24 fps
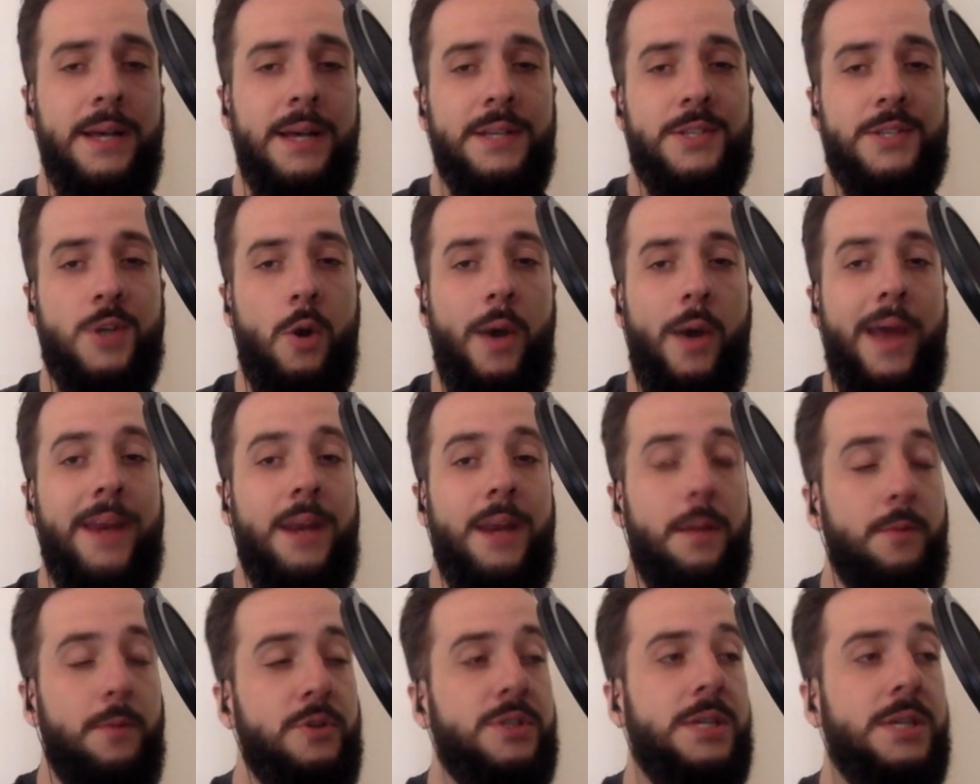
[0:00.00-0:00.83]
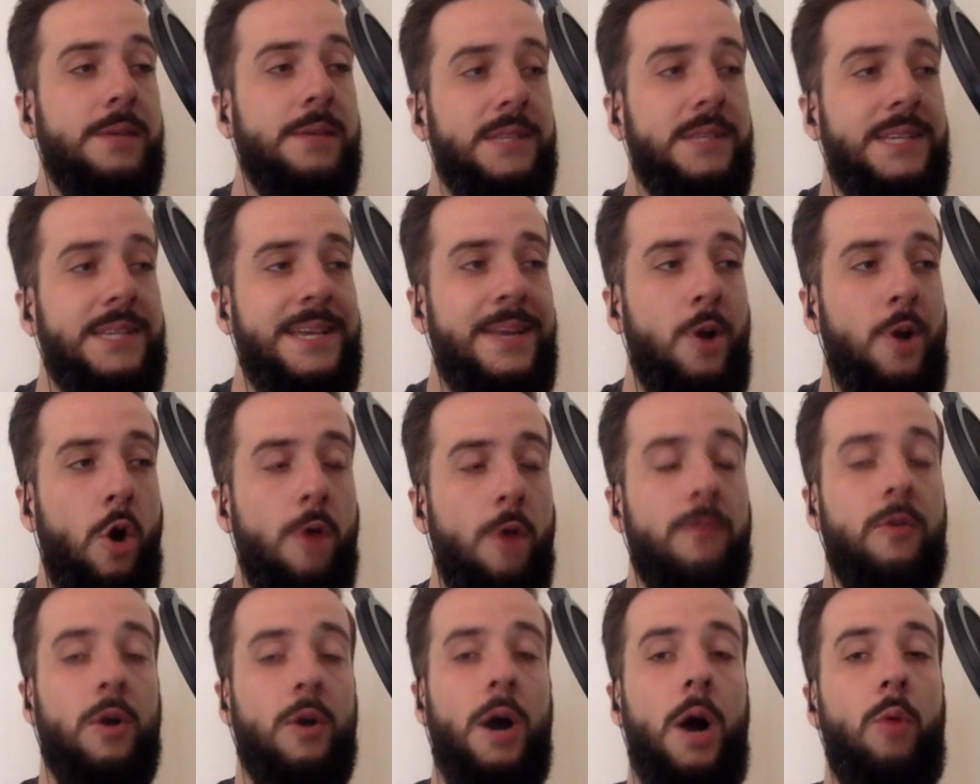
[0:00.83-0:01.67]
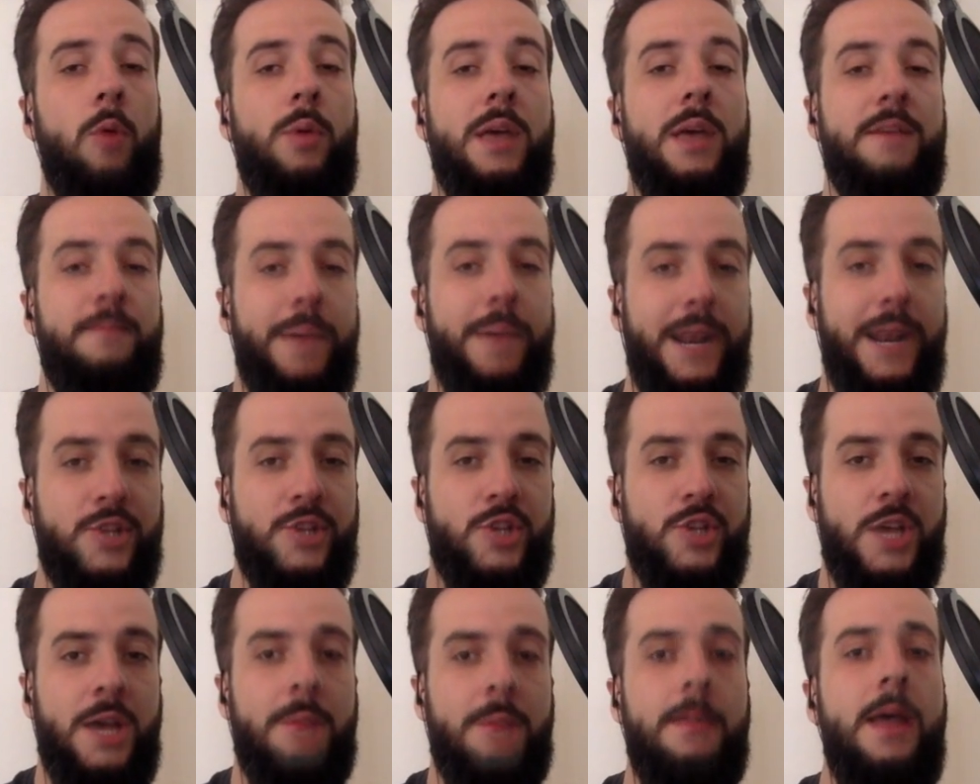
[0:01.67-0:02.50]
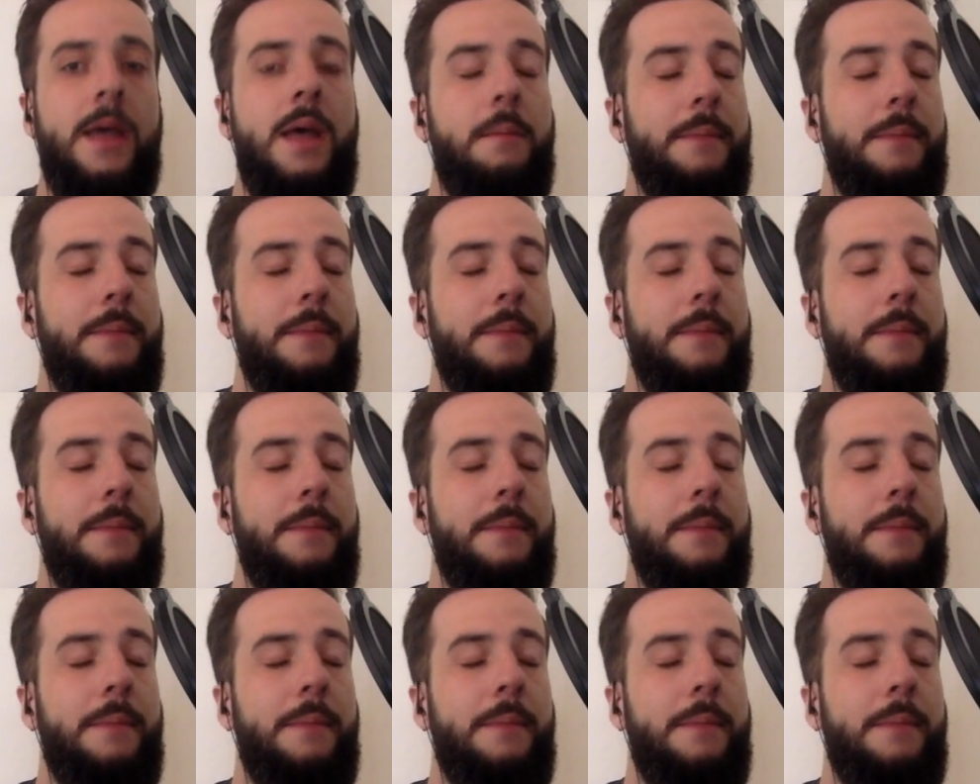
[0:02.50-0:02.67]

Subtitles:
So at number 17 overall, we have Medicham.